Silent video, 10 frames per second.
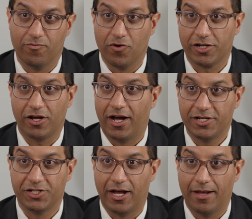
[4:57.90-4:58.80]
worked
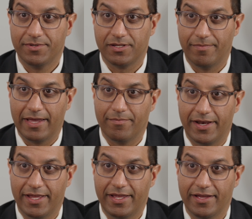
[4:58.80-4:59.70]
odd jobs to make
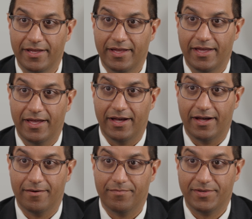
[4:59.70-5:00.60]
money,
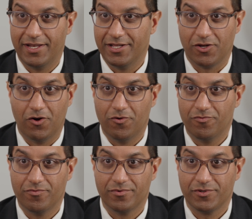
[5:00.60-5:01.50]
did his own